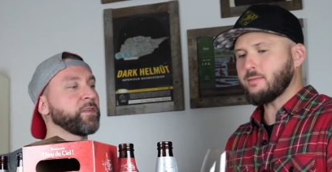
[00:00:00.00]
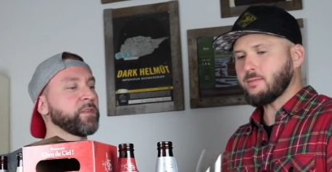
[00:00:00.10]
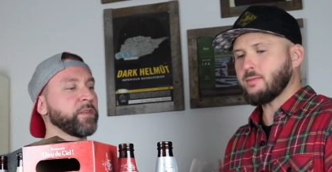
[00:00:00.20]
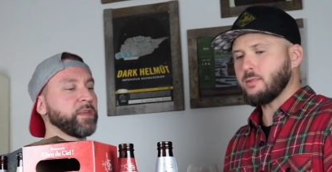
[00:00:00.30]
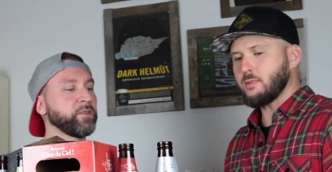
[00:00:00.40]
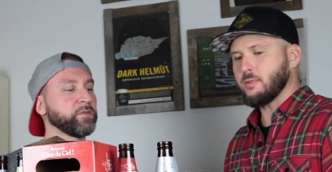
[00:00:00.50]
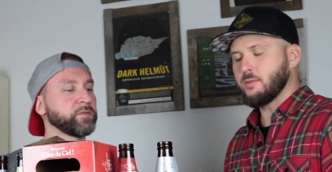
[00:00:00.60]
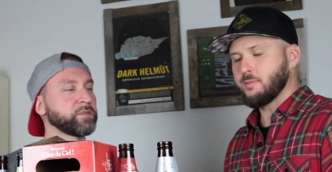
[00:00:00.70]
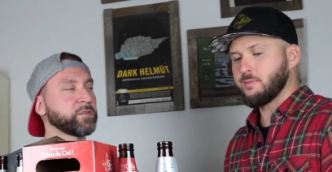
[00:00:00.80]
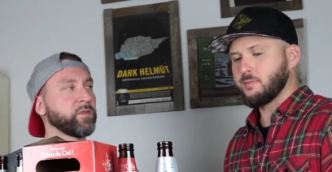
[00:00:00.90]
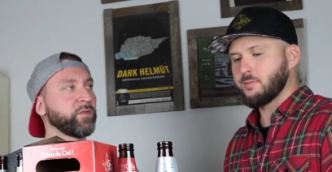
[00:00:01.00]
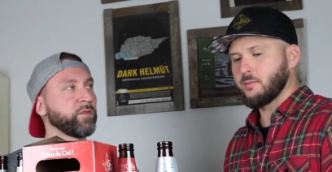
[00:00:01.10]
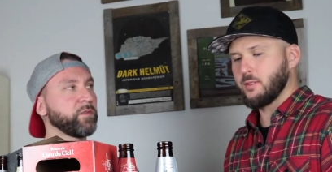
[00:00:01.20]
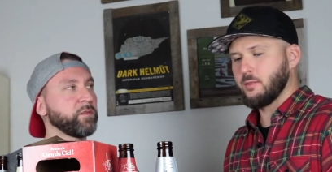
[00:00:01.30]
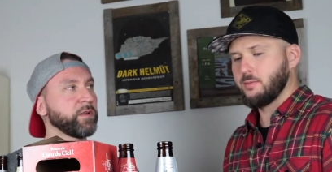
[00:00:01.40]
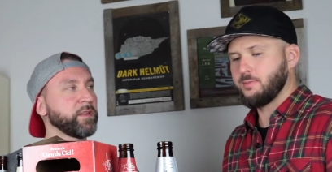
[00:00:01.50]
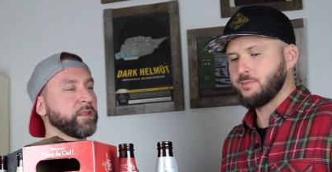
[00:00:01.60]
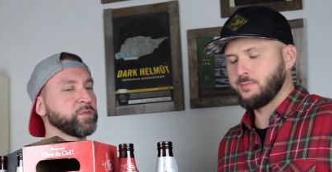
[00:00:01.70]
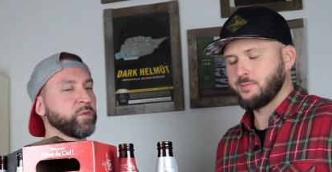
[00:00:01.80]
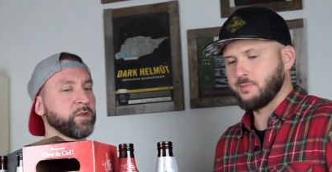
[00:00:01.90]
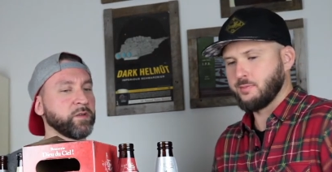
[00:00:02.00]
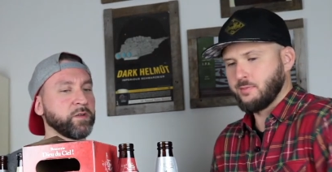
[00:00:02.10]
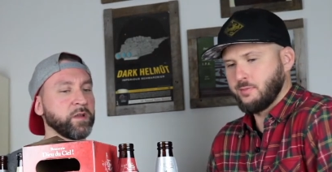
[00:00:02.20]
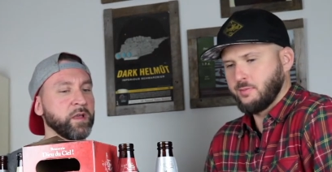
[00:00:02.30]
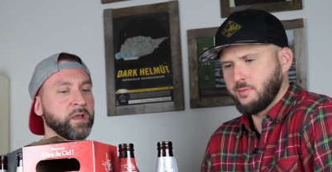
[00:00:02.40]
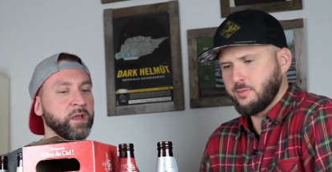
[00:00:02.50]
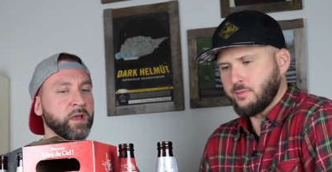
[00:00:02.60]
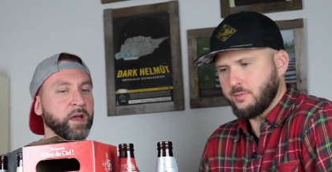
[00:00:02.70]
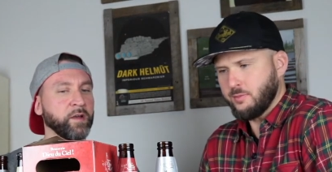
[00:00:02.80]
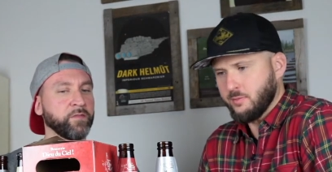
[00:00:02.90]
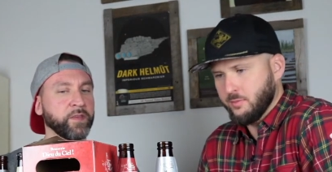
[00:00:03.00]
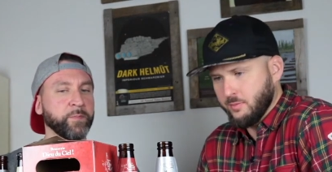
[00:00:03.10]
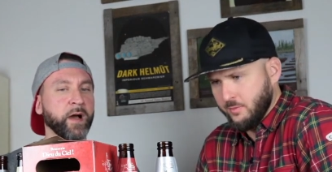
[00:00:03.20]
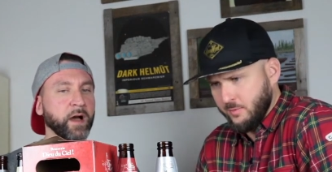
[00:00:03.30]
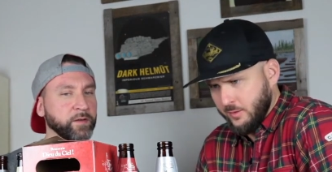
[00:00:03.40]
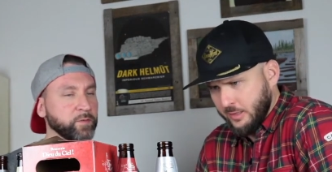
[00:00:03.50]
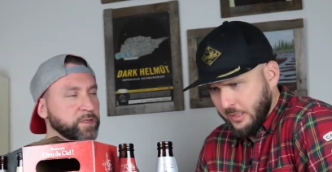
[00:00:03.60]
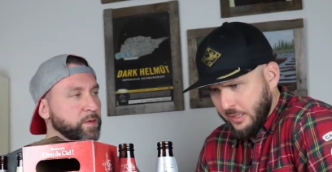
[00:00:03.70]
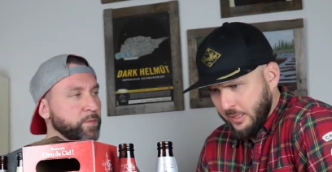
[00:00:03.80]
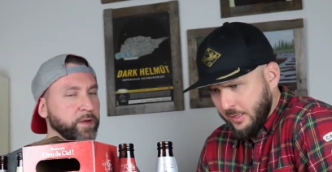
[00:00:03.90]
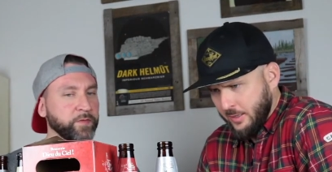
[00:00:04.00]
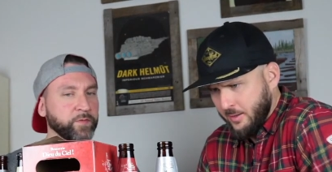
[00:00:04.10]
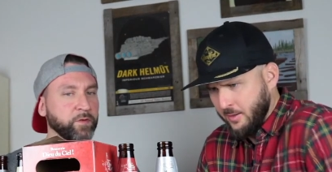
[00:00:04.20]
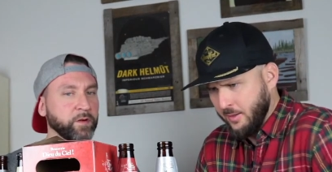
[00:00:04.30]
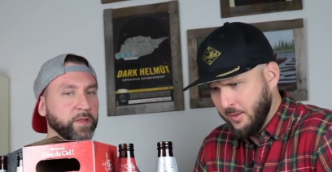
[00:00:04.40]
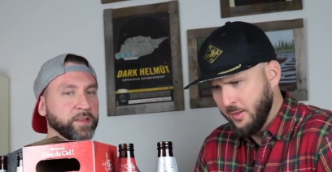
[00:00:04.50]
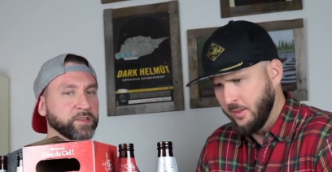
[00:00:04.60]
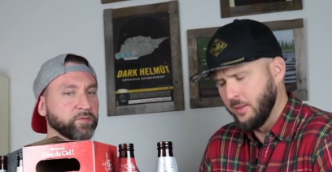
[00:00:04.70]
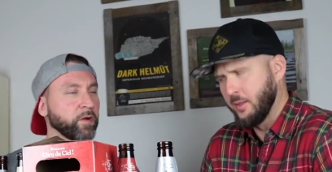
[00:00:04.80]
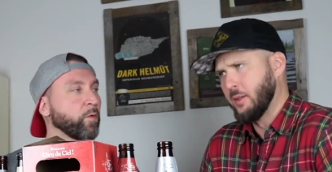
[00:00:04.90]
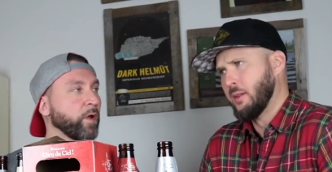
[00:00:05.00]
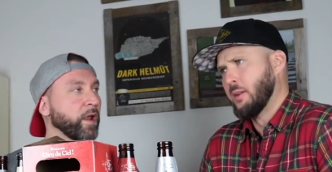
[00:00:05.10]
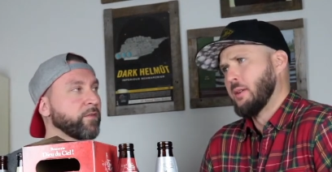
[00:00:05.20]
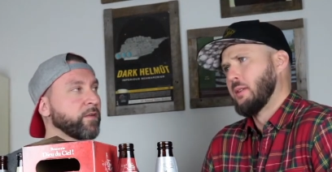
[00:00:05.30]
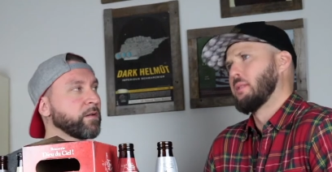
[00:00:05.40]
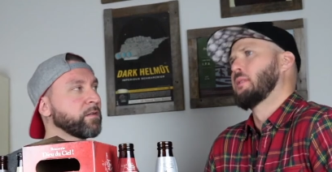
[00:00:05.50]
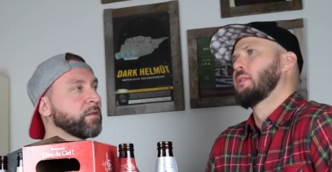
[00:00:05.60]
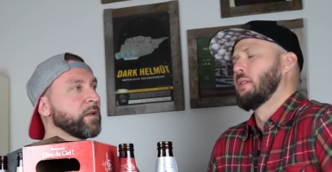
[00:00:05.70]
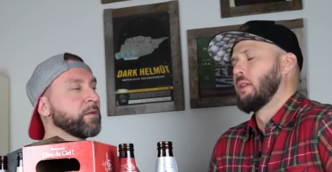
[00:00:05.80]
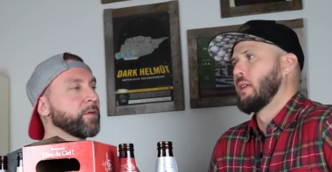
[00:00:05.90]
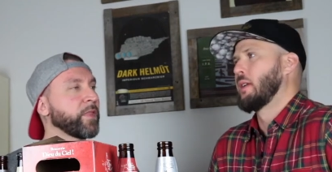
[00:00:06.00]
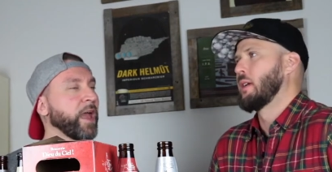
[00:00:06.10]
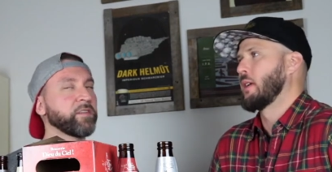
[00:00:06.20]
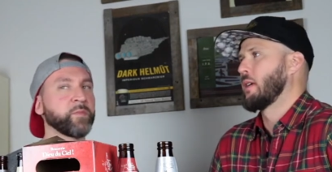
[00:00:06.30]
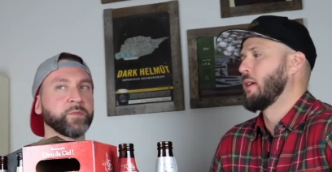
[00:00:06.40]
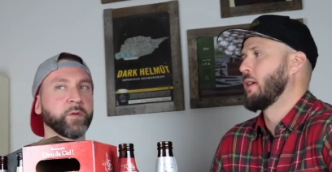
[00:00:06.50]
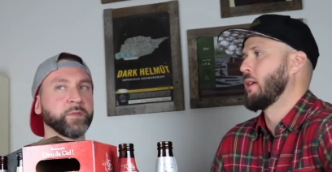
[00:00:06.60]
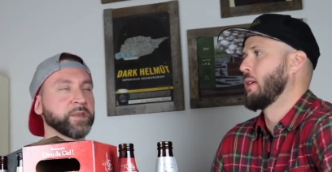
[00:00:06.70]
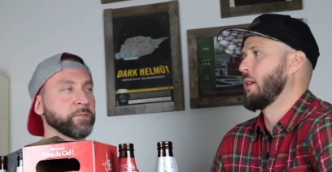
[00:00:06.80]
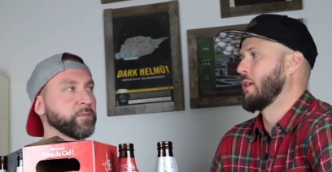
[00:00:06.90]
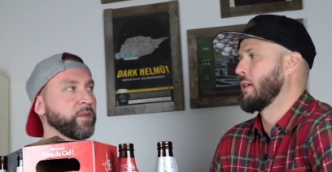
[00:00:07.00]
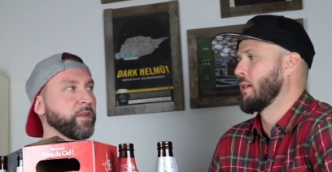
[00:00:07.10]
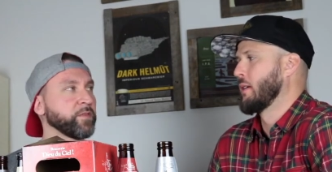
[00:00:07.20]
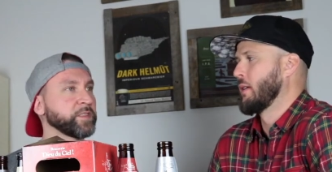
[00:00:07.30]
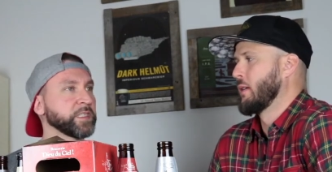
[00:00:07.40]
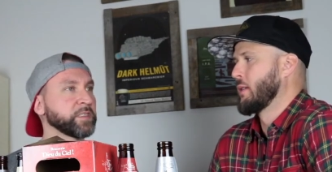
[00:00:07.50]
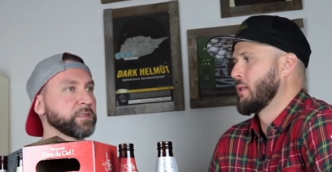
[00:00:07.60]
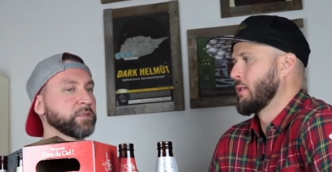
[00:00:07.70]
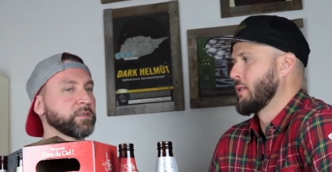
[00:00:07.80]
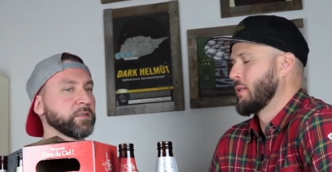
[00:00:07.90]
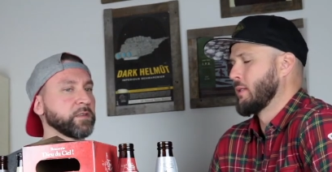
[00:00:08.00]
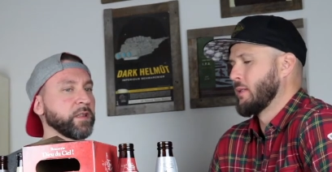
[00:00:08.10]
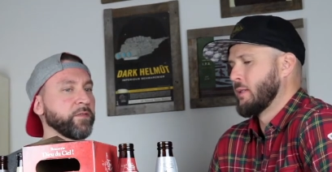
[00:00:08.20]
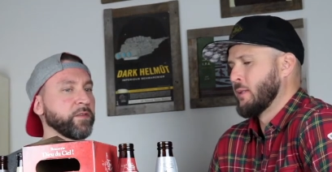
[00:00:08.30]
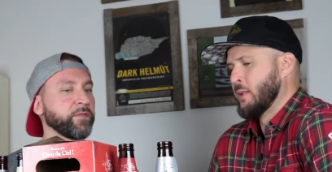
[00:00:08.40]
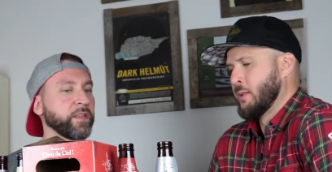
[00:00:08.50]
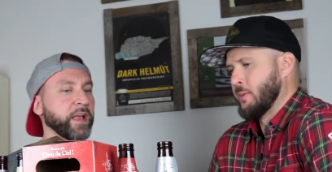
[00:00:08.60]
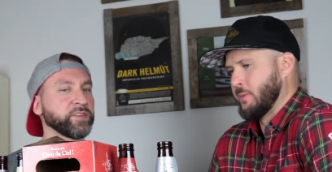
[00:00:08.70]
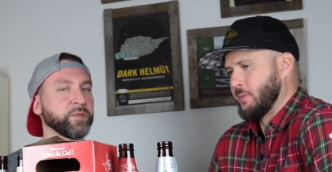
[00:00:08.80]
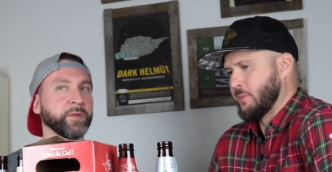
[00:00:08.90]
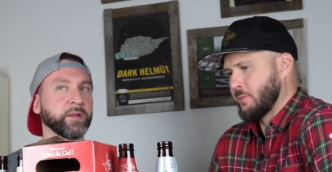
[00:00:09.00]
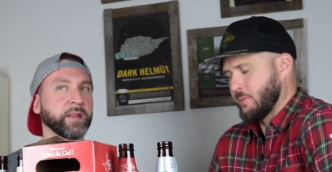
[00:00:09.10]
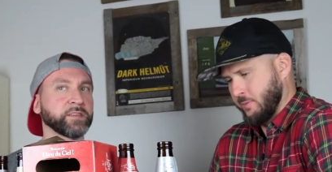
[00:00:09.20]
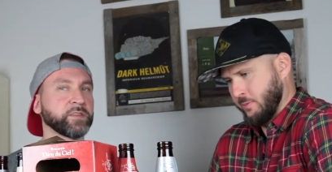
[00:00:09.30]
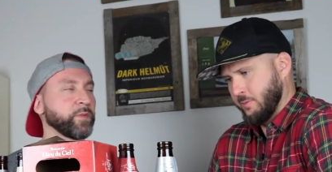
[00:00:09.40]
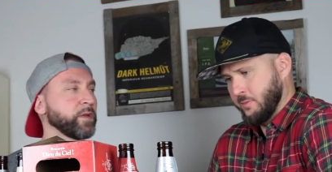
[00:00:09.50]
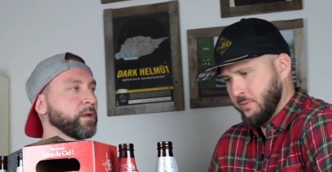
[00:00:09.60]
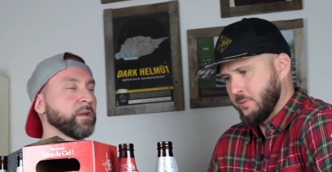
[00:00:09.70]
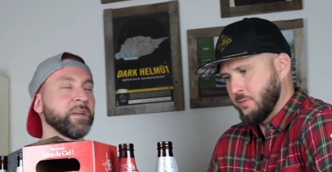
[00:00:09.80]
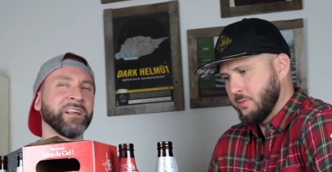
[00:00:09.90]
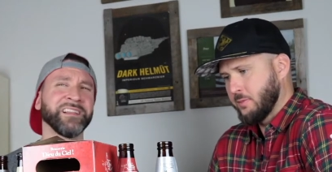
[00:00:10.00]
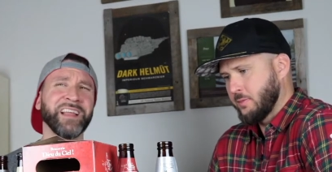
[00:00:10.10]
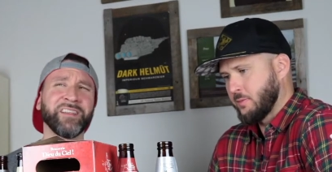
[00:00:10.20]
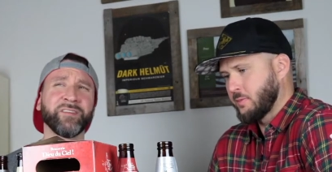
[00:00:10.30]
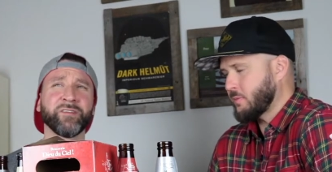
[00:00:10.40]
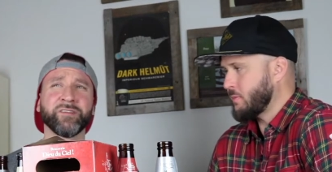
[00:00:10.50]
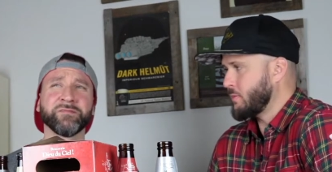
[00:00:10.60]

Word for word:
Speaker 1: that they use overall in this one. I don't know if they partner with somebody for it or they just rock whatever. But there has to be probably some... If it's this level of flagship beer, it has to be a... Layla,